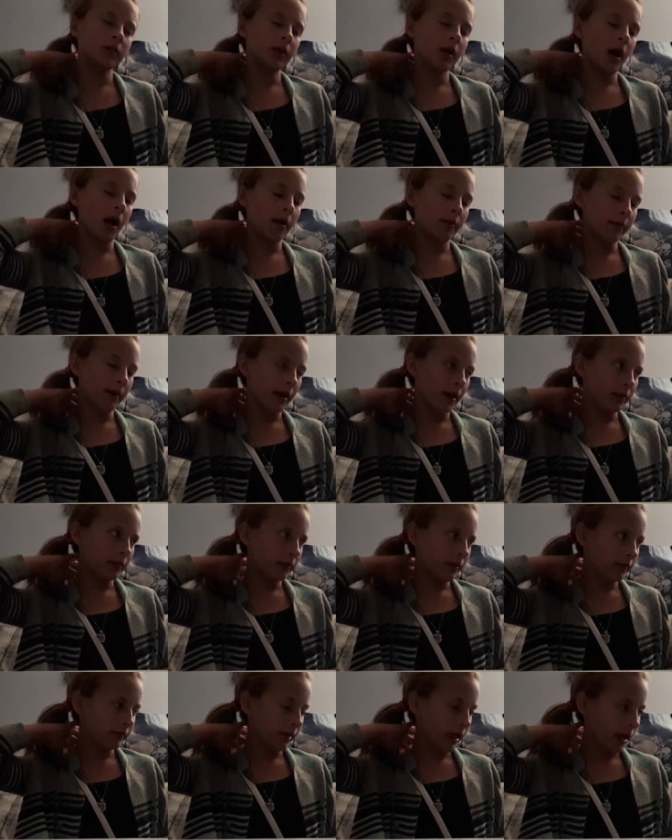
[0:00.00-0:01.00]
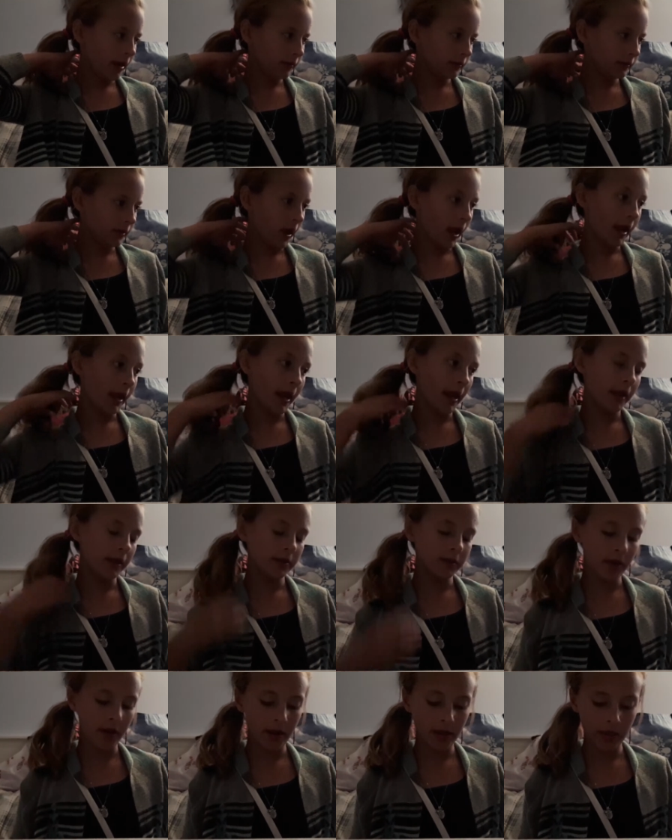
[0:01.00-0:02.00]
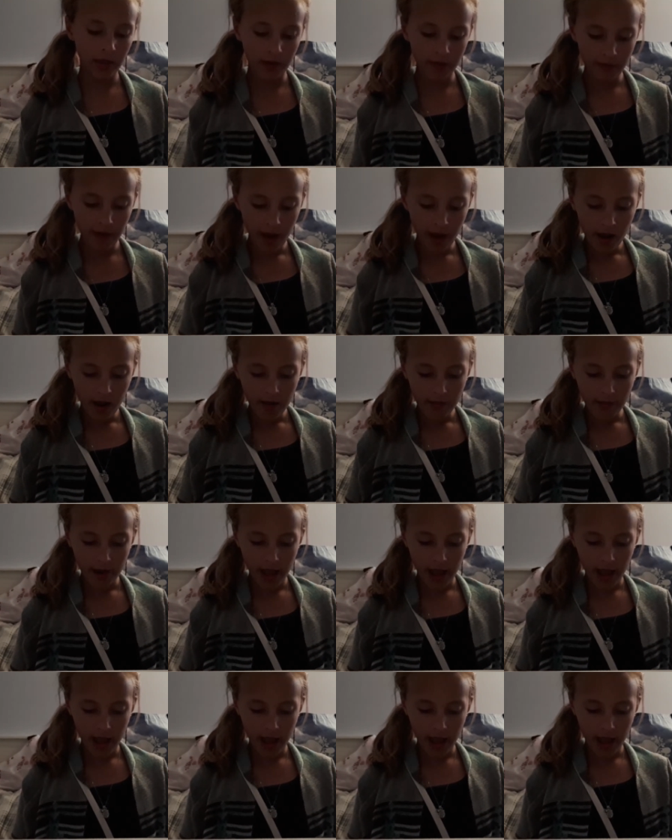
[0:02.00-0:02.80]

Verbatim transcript: my other one's house, so I can't show you them. But